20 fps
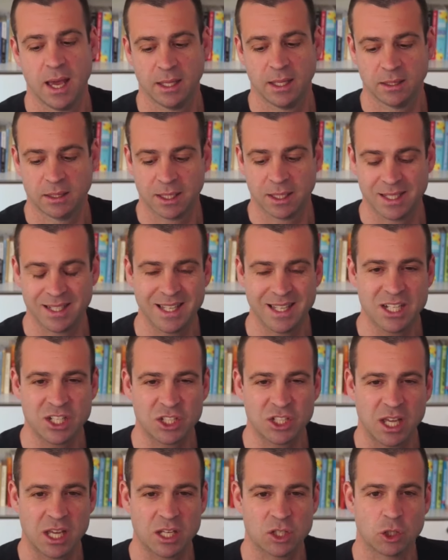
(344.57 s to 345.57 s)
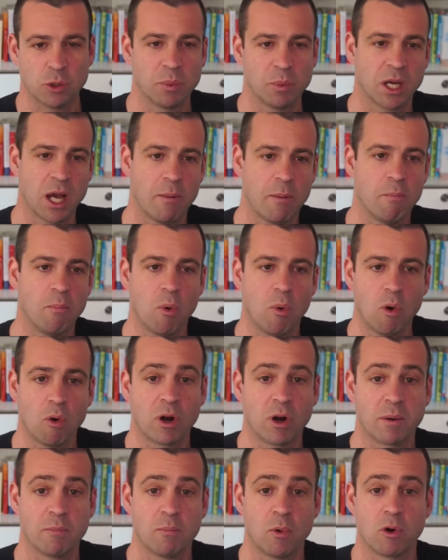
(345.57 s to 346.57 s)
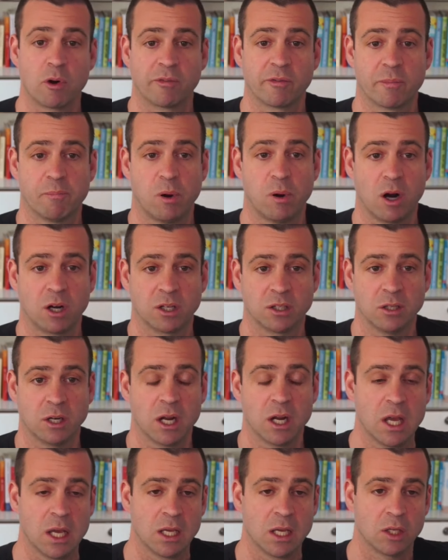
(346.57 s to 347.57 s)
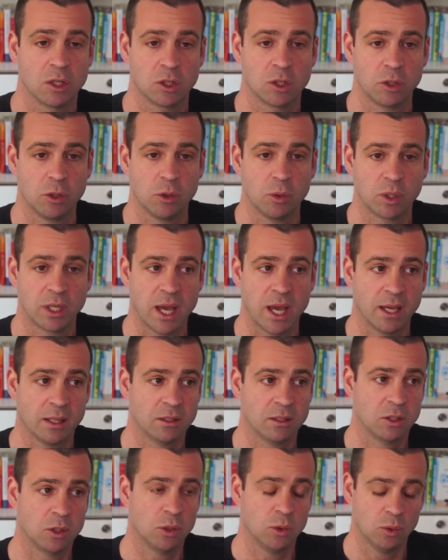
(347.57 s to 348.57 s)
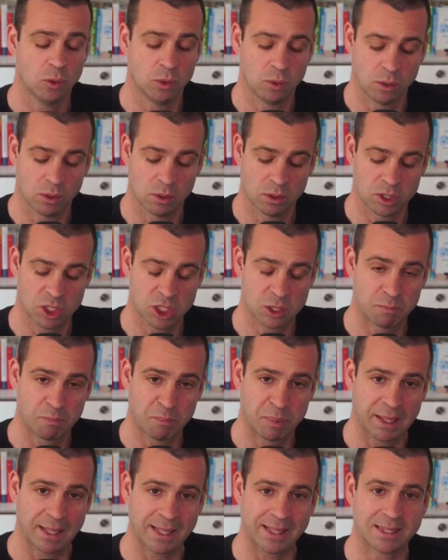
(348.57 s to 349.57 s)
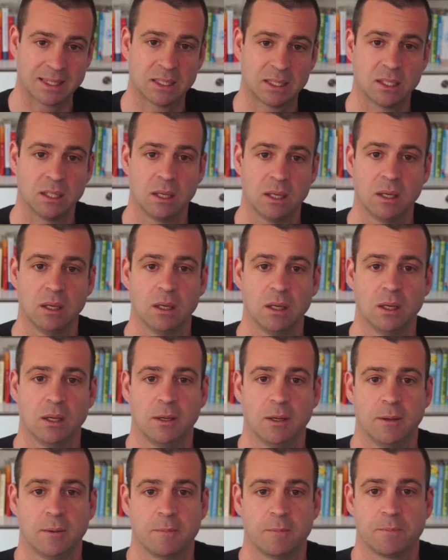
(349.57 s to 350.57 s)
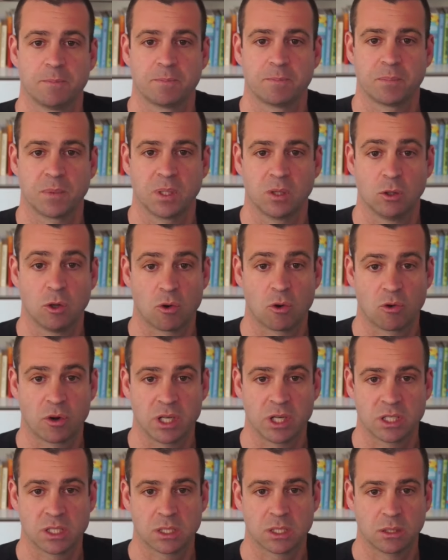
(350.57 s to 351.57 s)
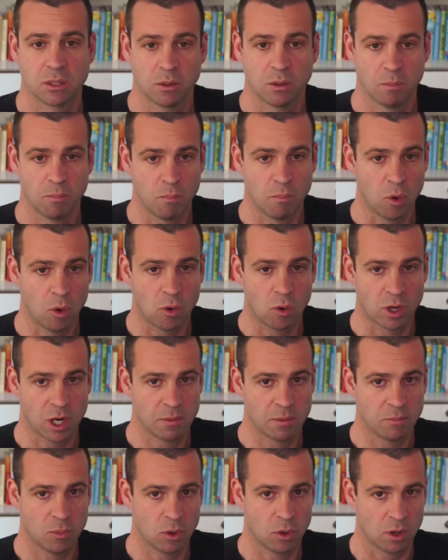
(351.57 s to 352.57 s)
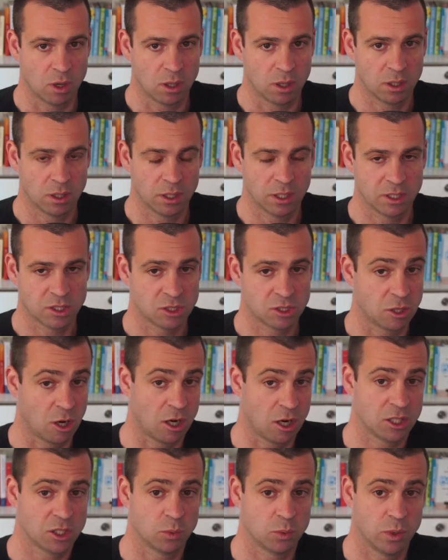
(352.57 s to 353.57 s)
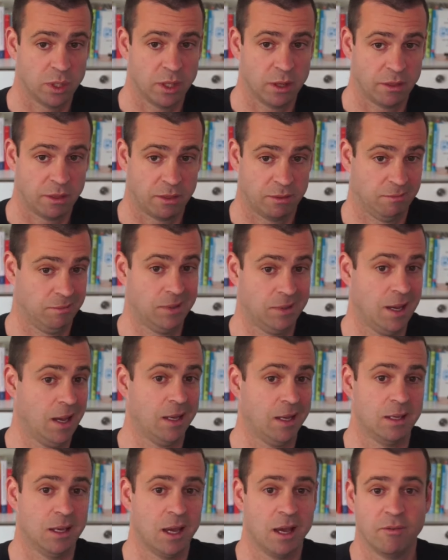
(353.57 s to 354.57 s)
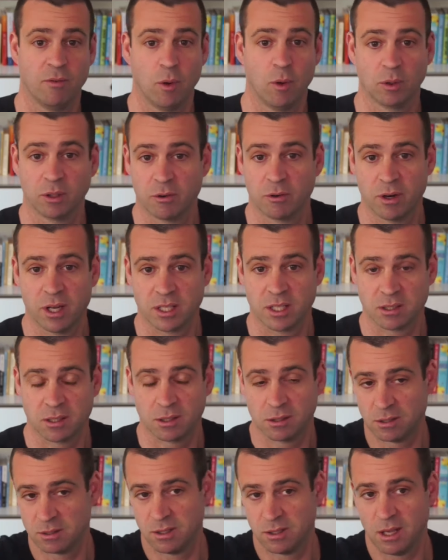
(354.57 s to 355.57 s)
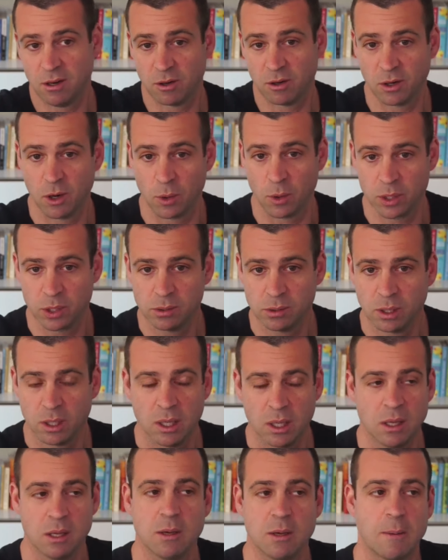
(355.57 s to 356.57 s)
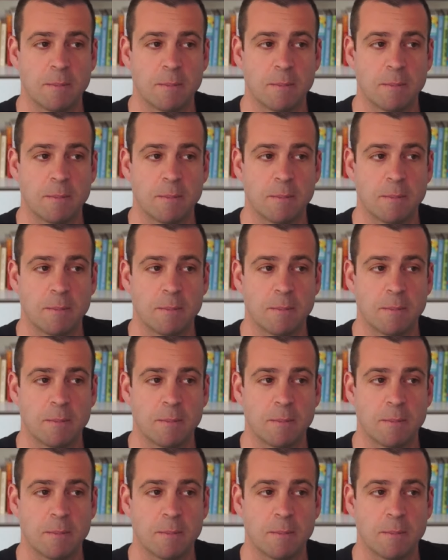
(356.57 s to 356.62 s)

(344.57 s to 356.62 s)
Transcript: And in each stage, you become more and more of a partner. You split the risk more and more. It starts with they have all the risk because they don't know you,